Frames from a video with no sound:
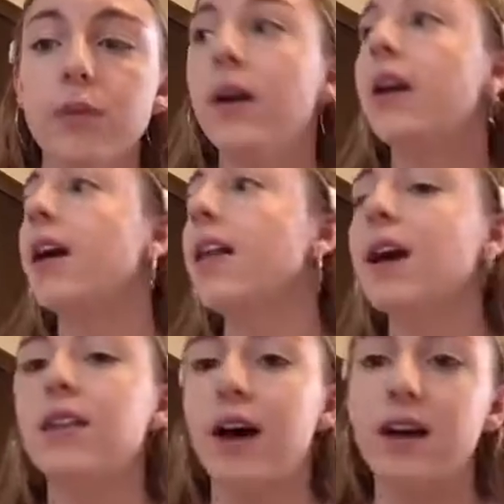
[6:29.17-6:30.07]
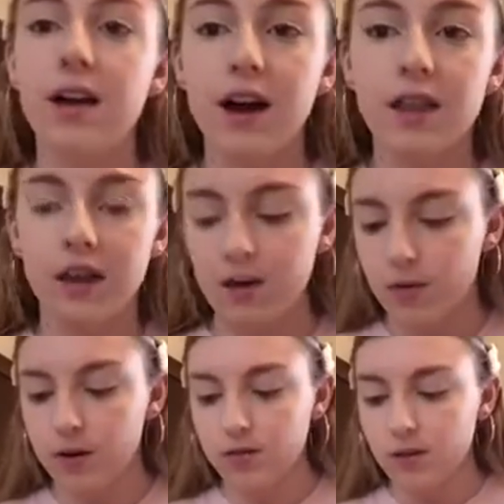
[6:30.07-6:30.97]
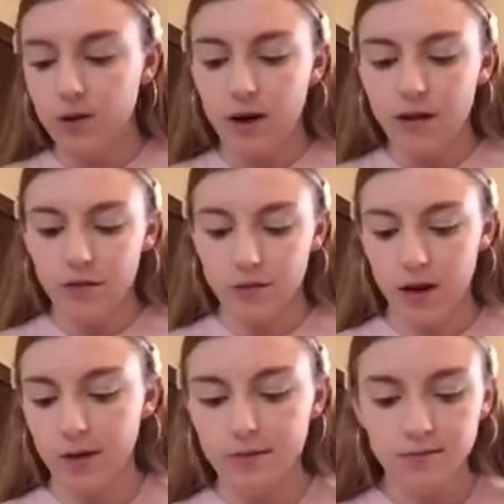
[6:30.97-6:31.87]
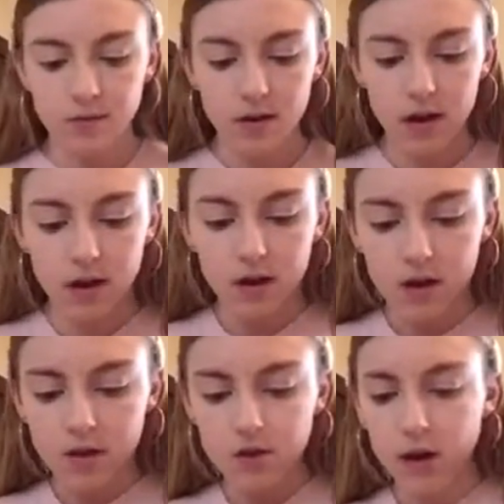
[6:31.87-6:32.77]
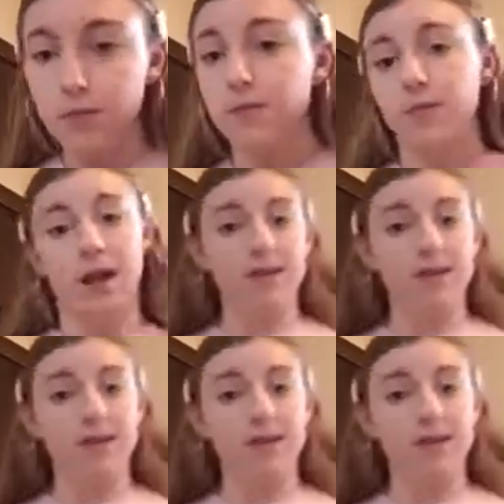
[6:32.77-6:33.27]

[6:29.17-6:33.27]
And I like that. I think it works really well for me. So that's